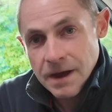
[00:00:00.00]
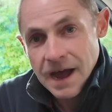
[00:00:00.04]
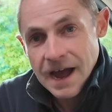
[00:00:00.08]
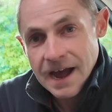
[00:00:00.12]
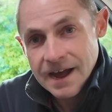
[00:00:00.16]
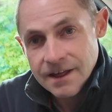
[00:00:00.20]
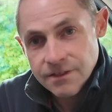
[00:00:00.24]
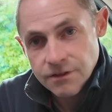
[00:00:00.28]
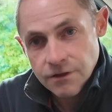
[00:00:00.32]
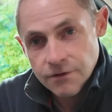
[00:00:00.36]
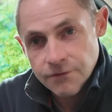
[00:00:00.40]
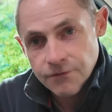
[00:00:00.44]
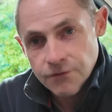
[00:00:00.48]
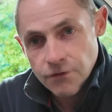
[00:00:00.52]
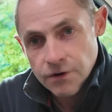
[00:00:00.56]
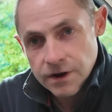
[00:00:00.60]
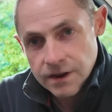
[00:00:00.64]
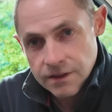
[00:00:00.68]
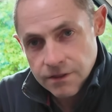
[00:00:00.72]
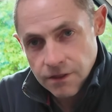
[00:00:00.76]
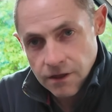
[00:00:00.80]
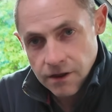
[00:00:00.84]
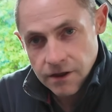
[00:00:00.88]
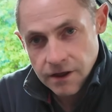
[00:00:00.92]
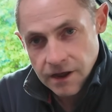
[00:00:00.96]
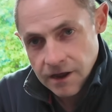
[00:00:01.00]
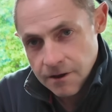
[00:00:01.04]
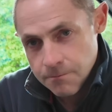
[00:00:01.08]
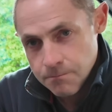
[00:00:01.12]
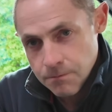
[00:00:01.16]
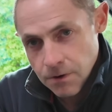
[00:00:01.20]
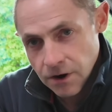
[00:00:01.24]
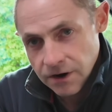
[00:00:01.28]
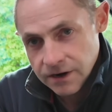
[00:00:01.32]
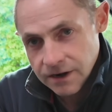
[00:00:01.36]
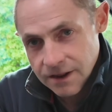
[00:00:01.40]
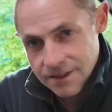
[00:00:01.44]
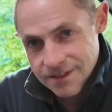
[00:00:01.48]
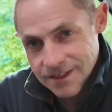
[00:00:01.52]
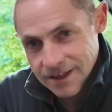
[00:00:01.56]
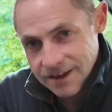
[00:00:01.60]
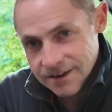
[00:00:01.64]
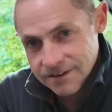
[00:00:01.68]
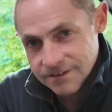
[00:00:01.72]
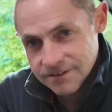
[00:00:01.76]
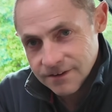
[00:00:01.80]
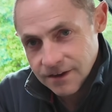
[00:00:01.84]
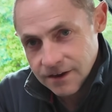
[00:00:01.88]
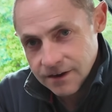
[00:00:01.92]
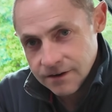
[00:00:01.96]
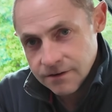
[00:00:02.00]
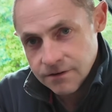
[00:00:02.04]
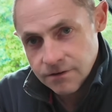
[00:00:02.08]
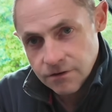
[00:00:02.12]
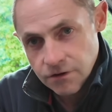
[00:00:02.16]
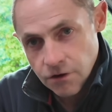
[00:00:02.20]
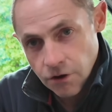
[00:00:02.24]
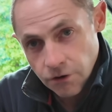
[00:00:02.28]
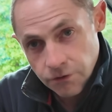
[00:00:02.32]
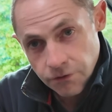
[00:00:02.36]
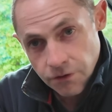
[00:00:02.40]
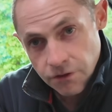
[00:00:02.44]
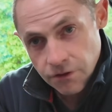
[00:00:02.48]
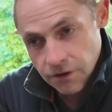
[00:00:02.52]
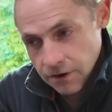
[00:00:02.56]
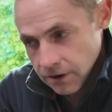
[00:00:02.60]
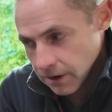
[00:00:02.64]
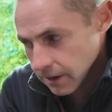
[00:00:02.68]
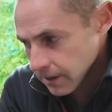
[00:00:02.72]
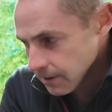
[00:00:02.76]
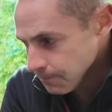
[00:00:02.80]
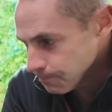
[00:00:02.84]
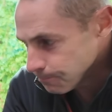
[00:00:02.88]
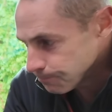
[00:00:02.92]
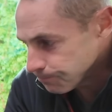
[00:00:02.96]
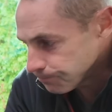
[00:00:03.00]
as a freezer at -18 constantly.